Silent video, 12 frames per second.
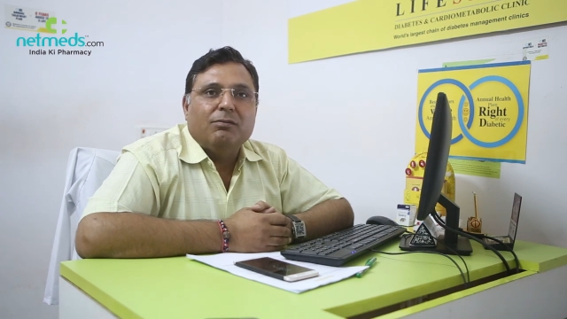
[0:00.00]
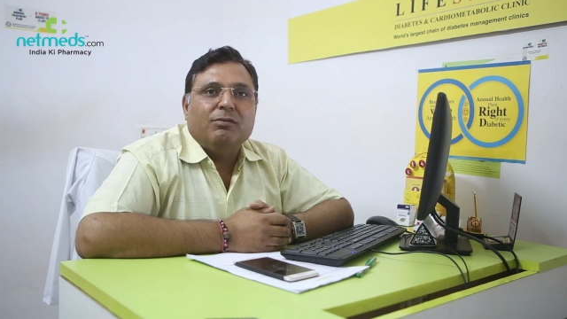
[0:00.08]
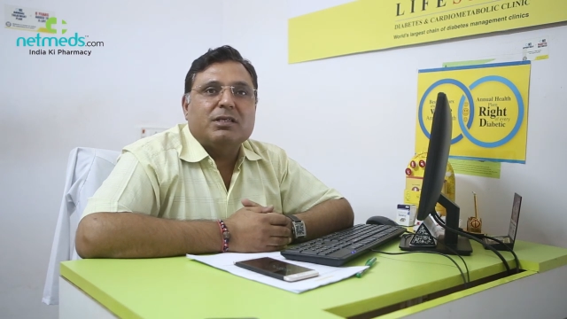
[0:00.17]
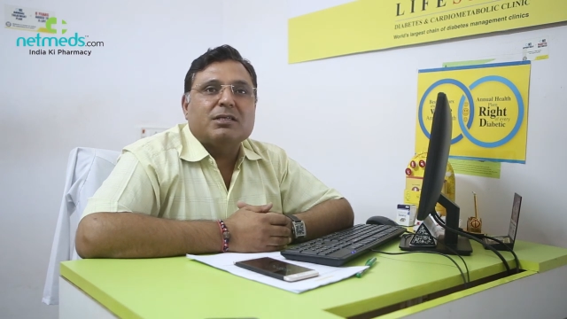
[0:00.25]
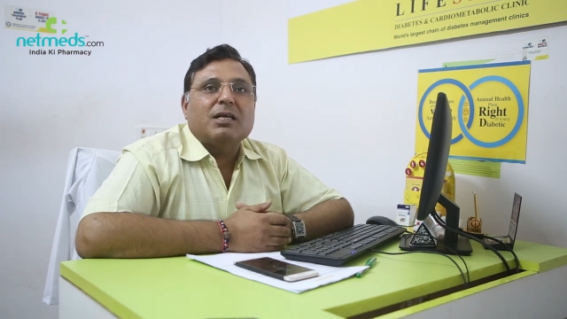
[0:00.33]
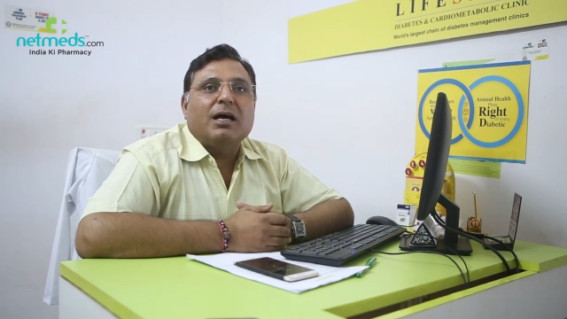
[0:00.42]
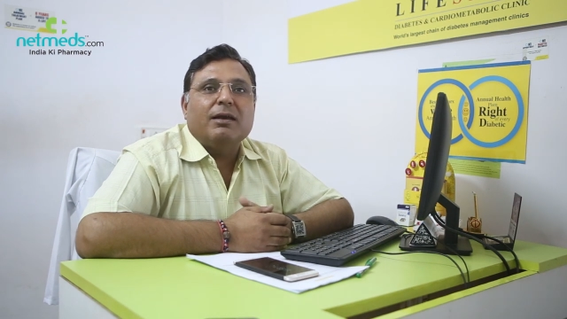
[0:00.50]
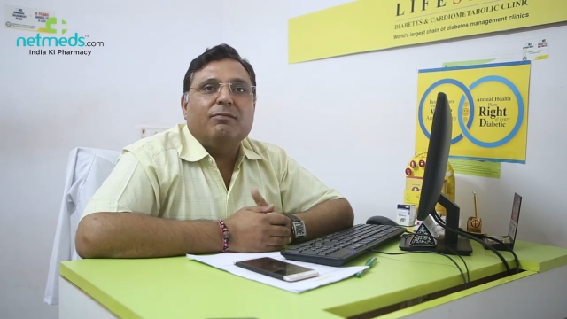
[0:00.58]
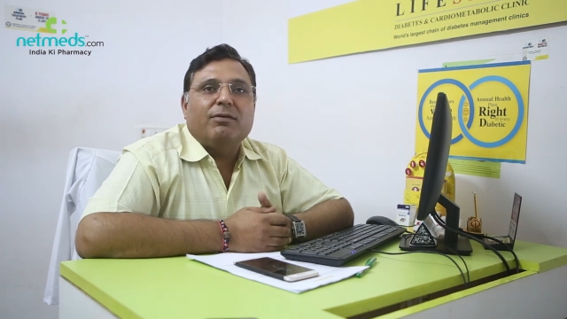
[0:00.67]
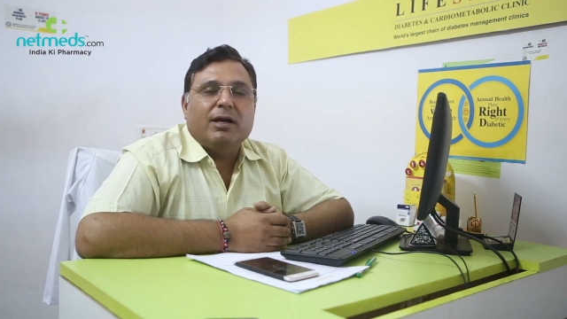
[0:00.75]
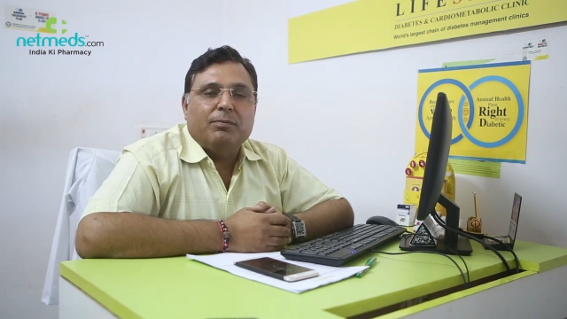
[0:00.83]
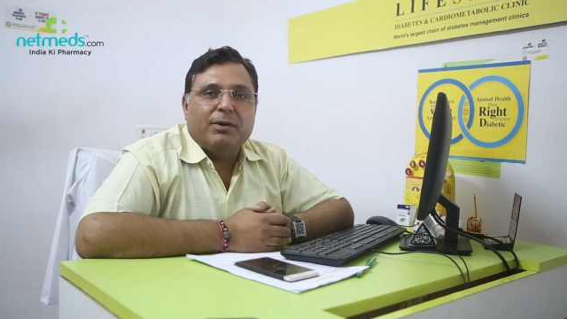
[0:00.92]
which is high
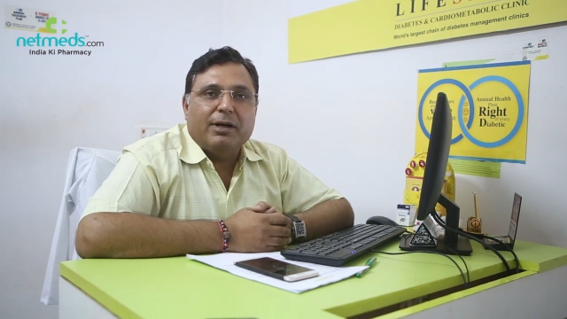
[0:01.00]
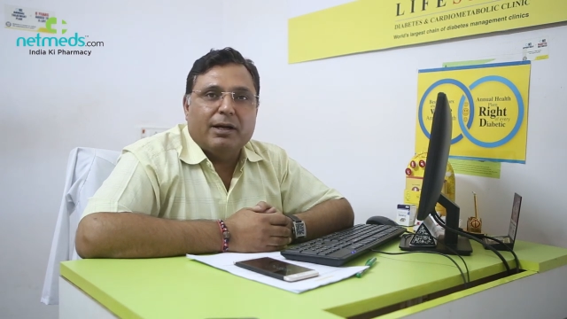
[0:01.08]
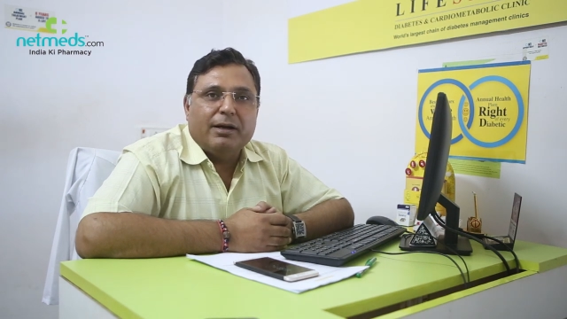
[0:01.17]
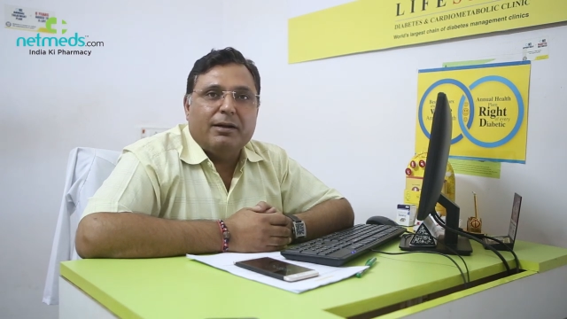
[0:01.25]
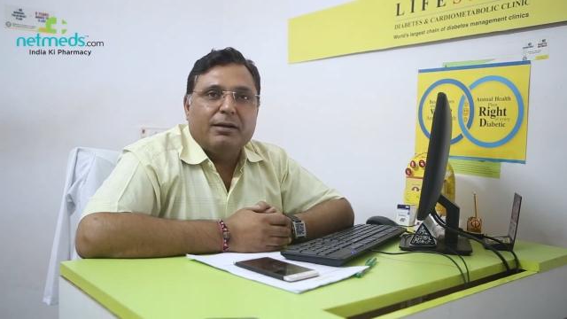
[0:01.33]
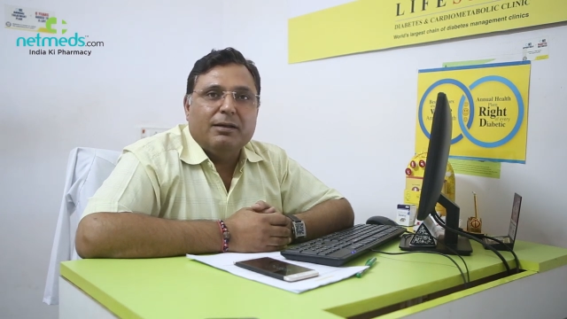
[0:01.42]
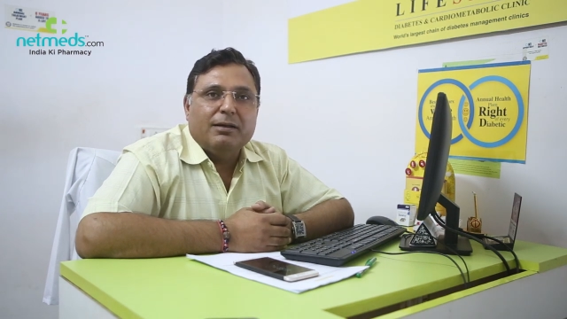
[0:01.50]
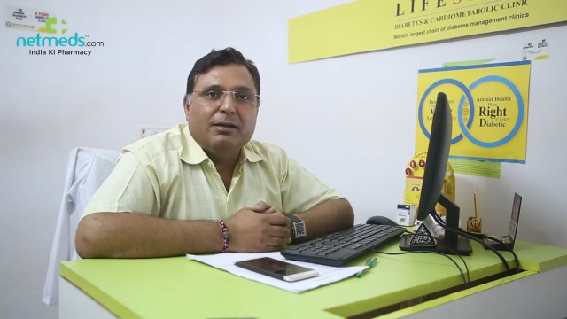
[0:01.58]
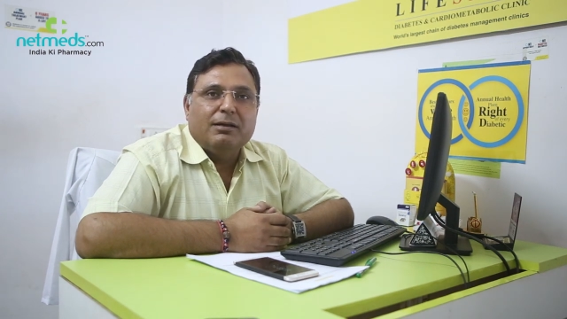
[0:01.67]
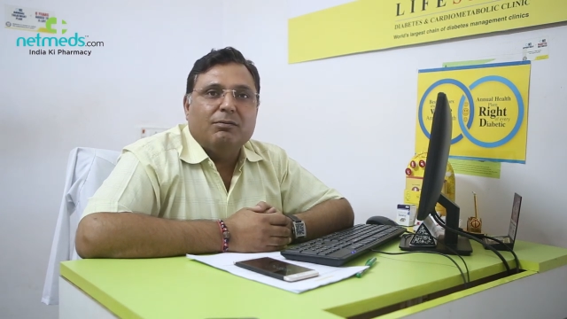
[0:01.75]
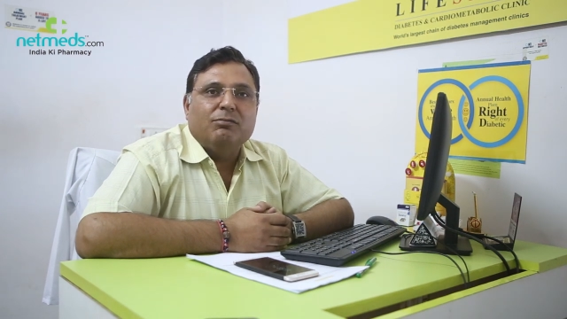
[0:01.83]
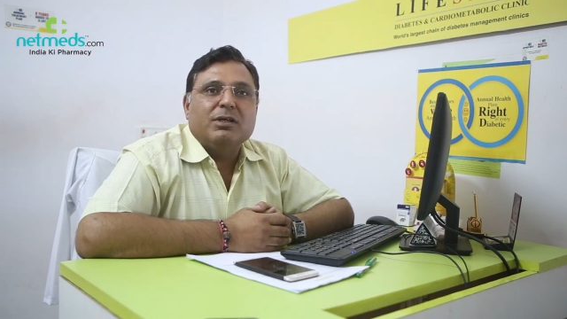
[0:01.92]
fiber diet,
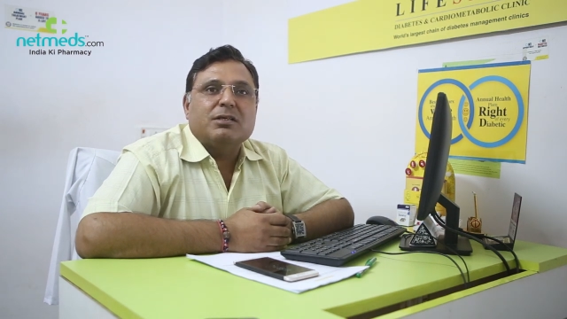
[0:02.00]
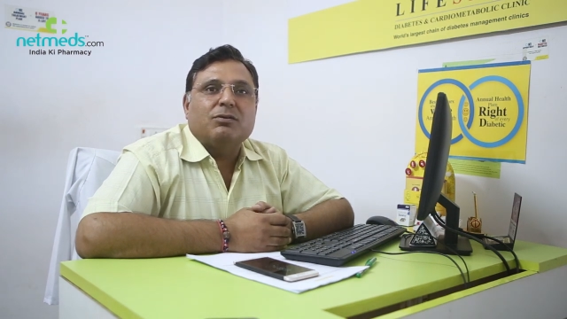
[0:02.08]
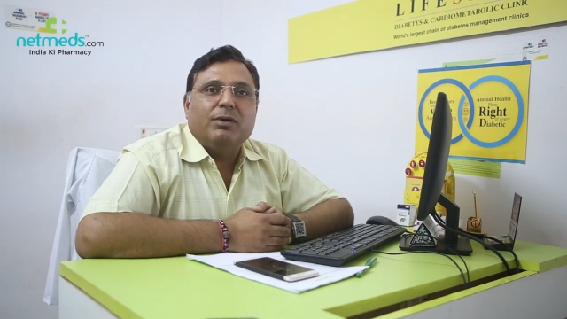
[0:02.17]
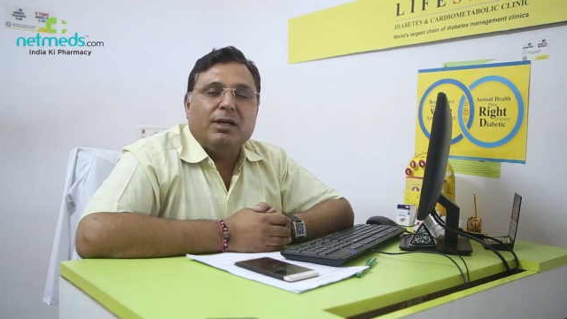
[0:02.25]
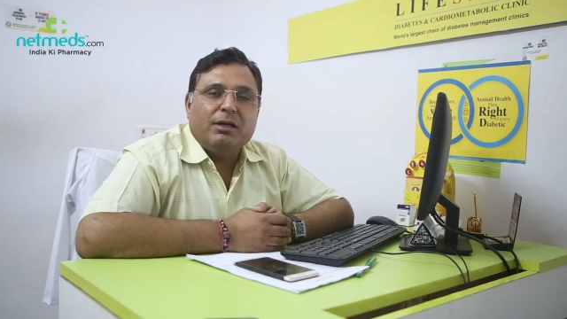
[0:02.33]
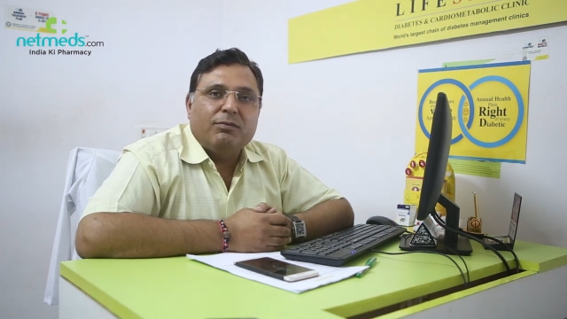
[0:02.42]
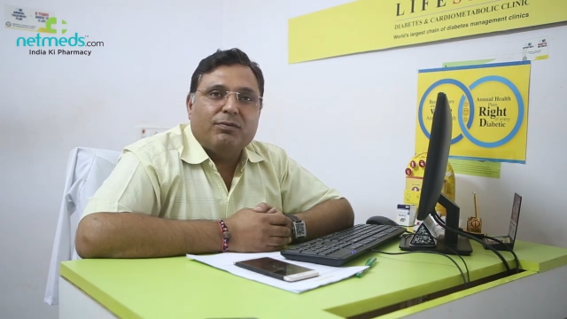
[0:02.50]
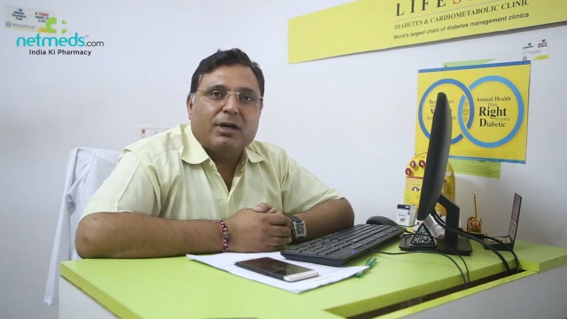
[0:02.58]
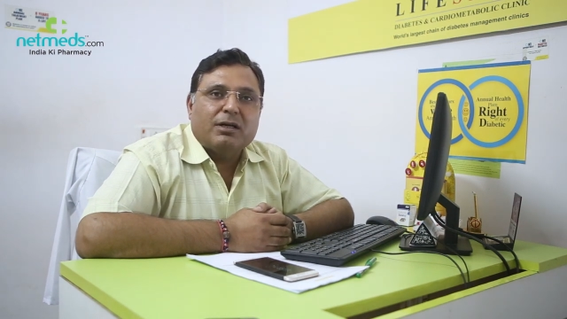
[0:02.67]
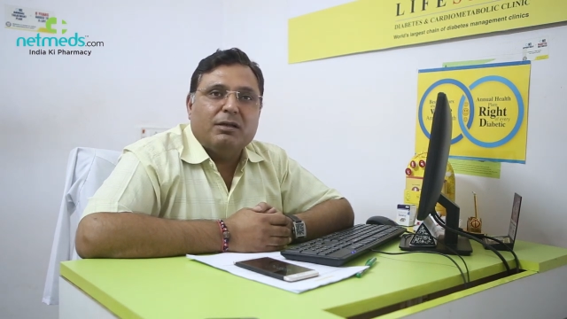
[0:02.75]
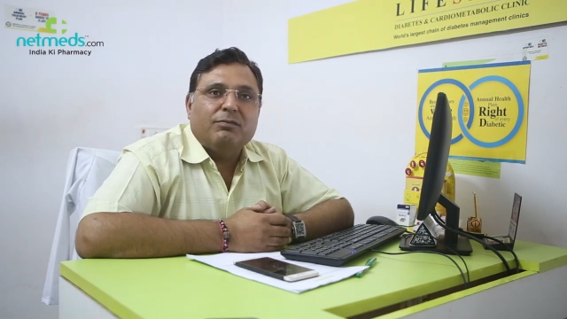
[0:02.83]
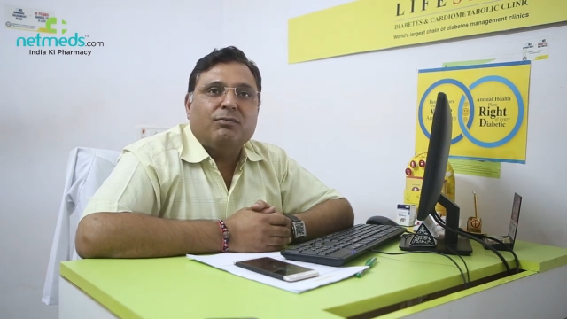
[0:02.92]
which is very
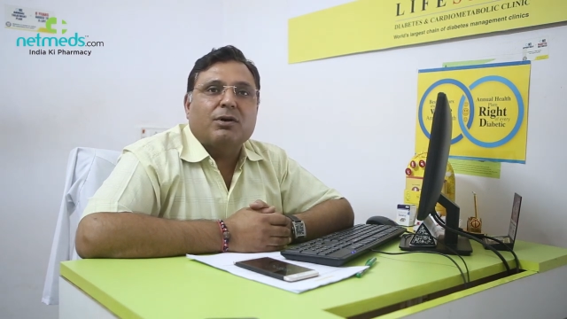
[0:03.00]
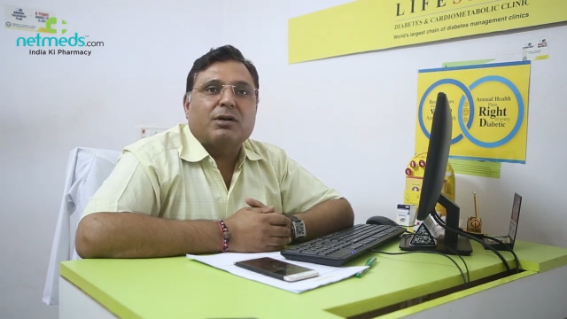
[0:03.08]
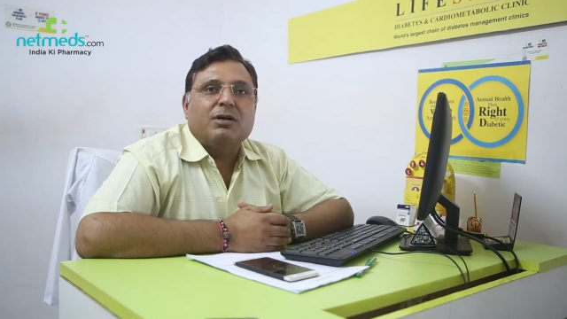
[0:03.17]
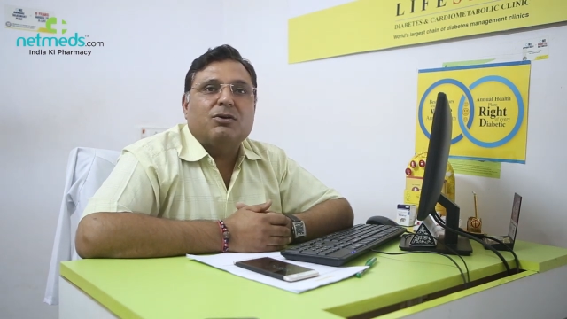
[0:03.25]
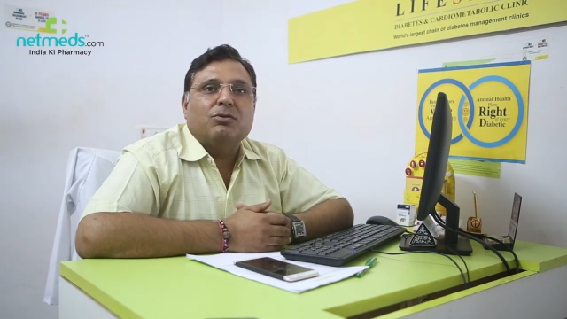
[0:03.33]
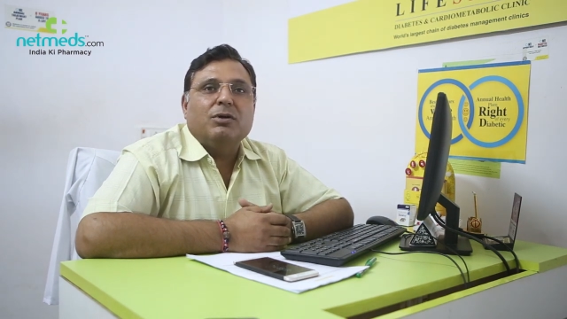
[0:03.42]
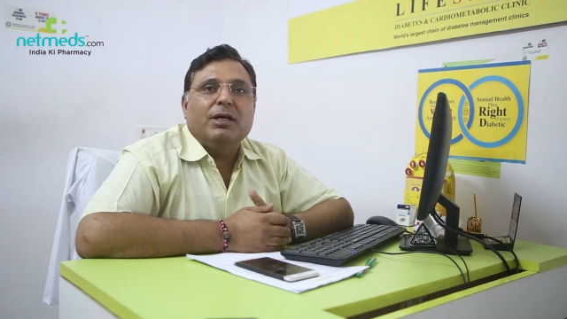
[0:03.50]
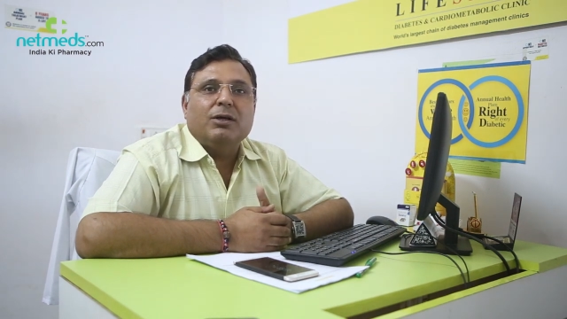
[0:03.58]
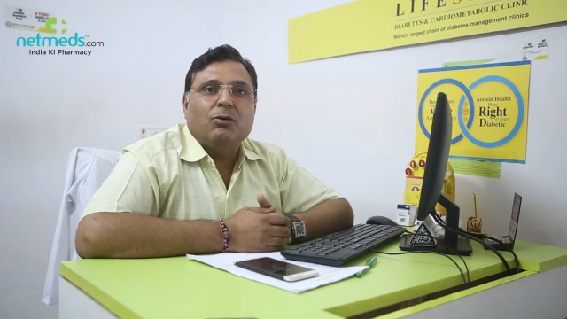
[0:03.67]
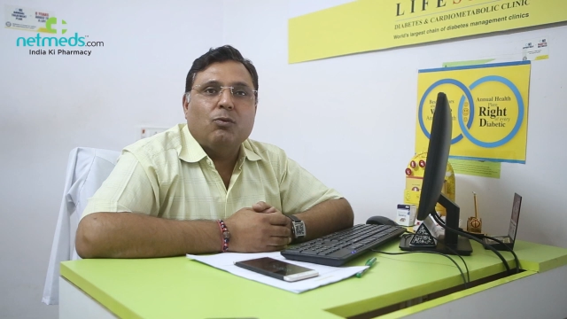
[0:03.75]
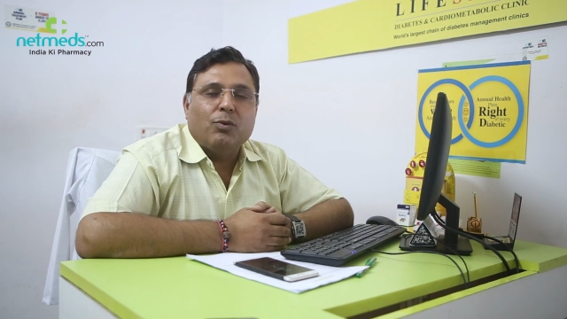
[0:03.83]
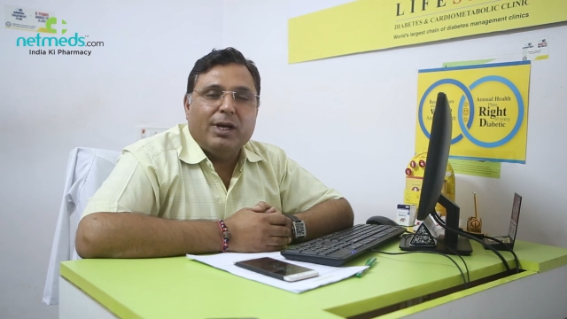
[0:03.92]
effective for controlling
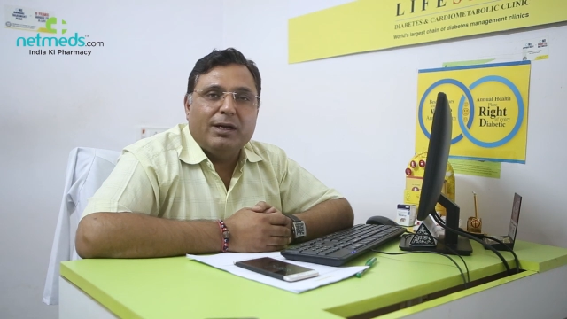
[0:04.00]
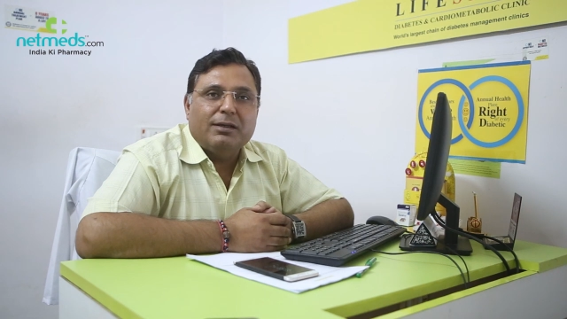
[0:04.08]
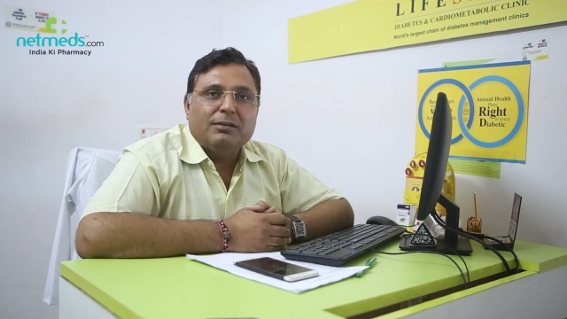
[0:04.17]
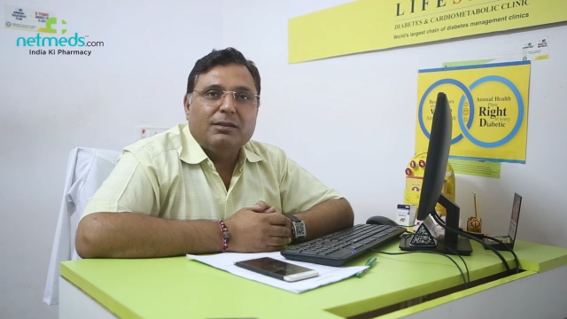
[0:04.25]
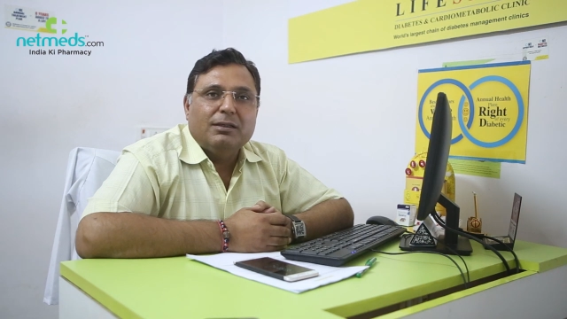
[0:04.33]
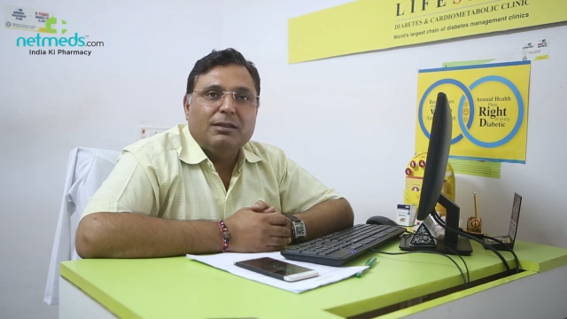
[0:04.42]
your weight,